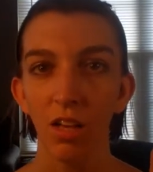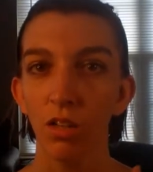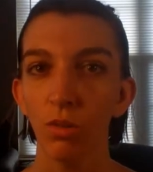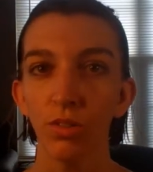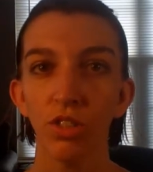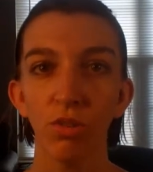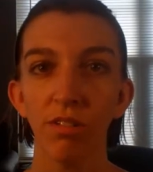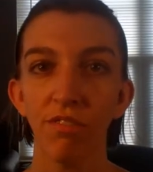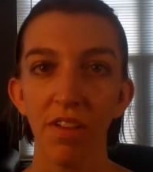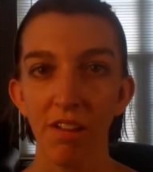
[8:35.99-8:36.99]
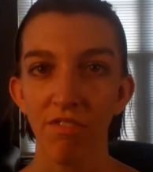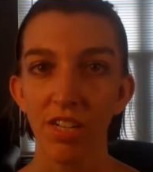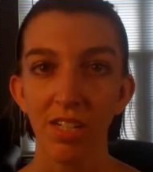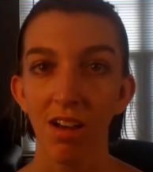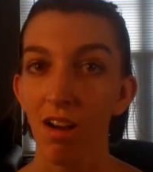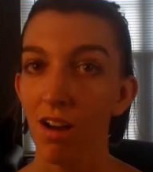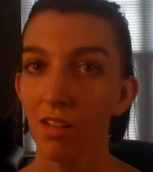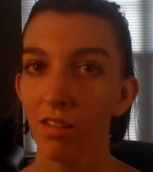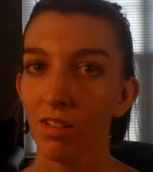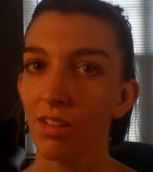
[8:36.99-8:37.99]
Who is your favorite
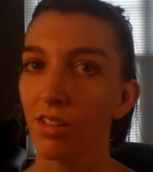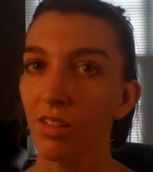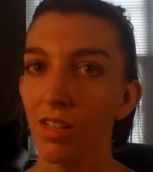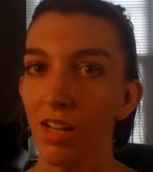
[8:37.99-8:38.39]
author?